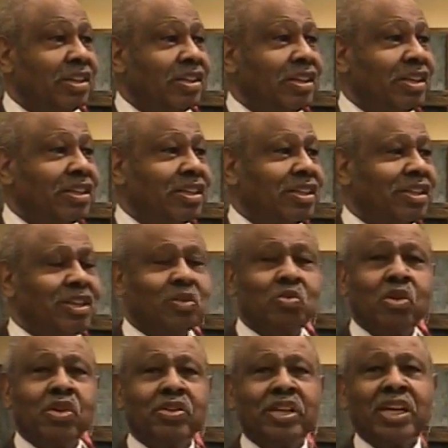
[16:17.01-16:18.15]
th th this
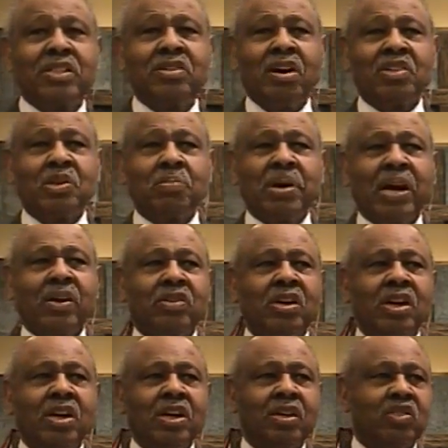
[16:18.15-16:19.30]
word that talks about
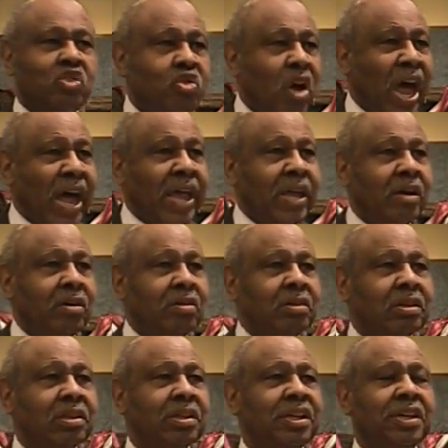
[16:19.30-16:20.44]

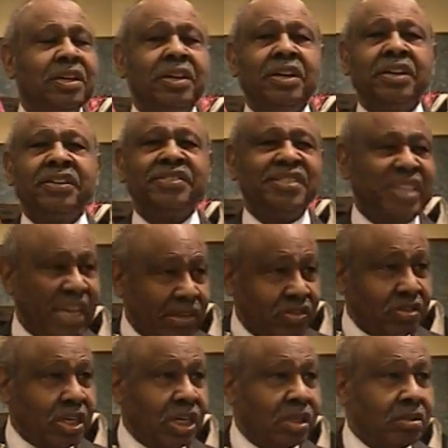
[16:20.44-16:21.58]
trial,
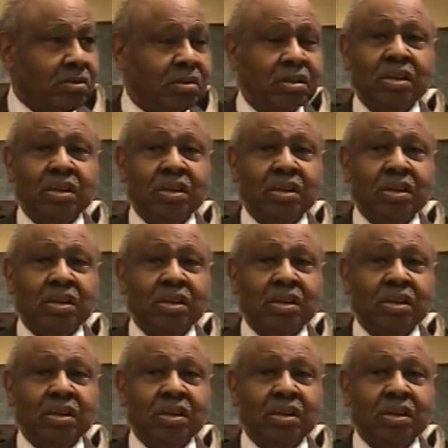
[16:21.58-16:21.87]
testing,